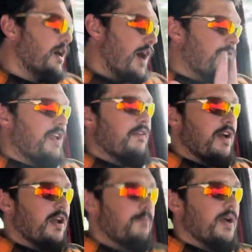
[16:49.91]
I've never
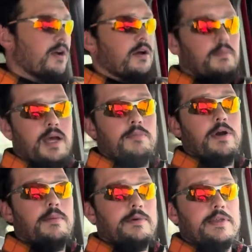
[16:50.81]
had a bear on my
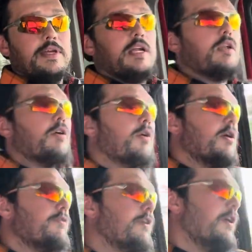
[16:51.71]
property that I know
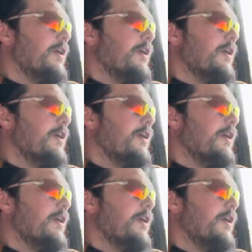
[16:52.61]
of.